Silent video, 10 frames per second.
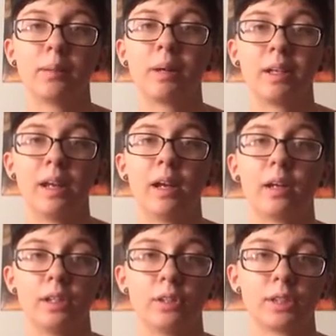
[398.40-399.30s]
might
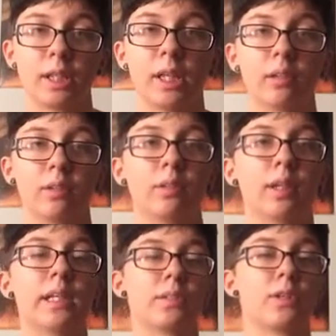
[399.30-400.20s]
tear at your skin.
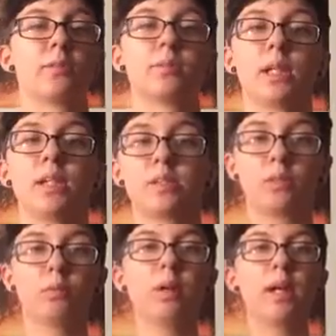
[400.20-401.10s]
That's all I'm saying.
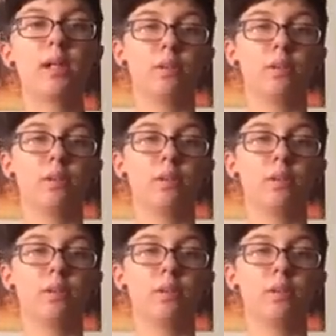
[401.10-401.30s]
So what I